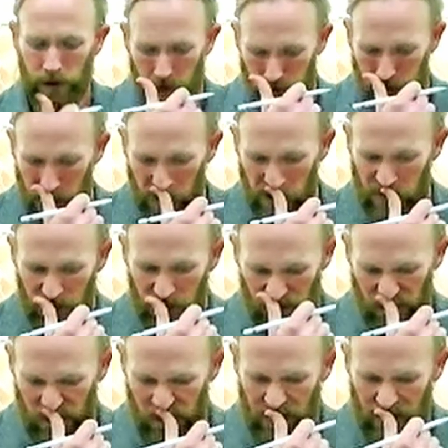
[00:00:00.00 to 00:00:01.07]
So
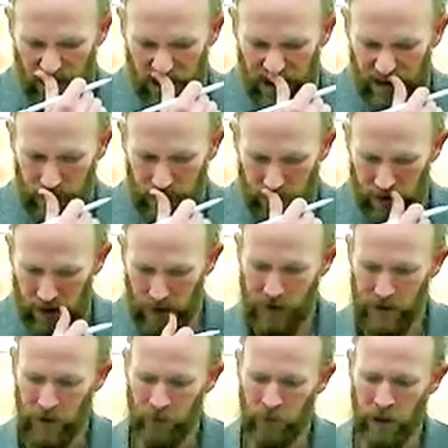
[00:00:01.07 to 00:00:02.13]
these are
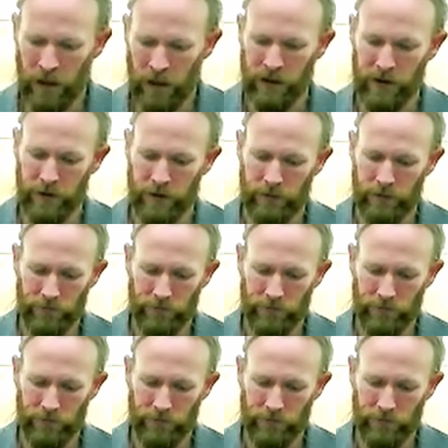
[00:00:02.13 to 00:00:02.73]
some